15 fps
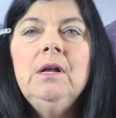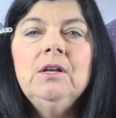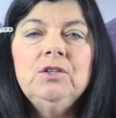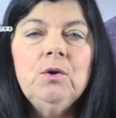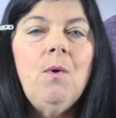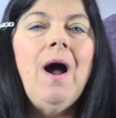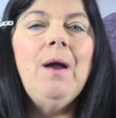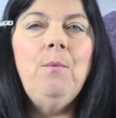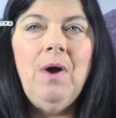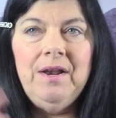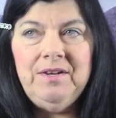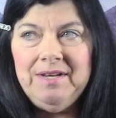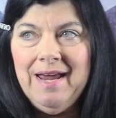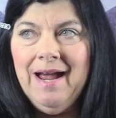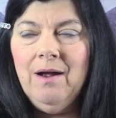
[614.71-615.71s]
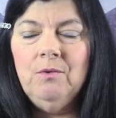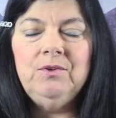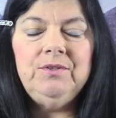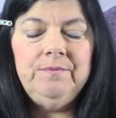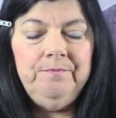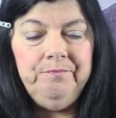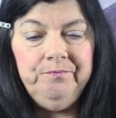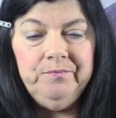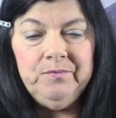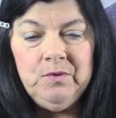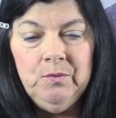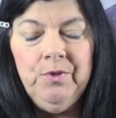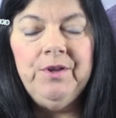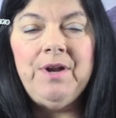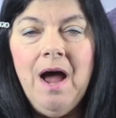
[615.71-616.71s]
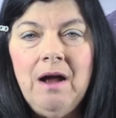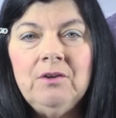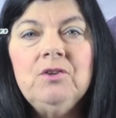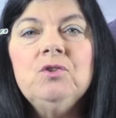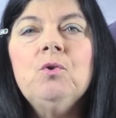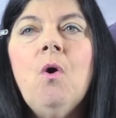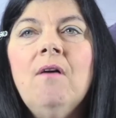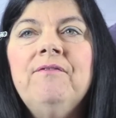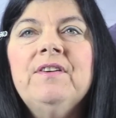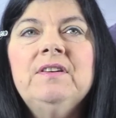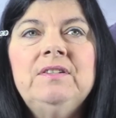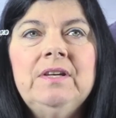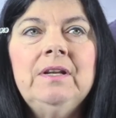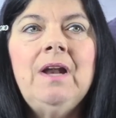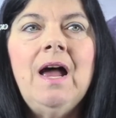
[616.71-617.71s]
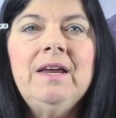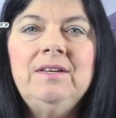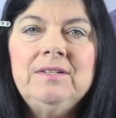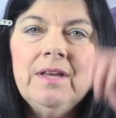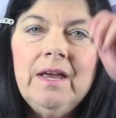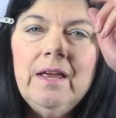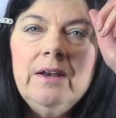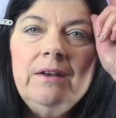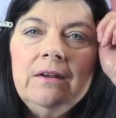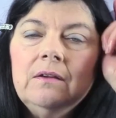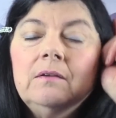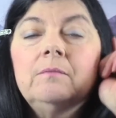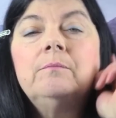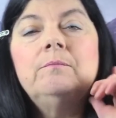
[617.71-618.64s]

So I went down to the doctor's office and I said,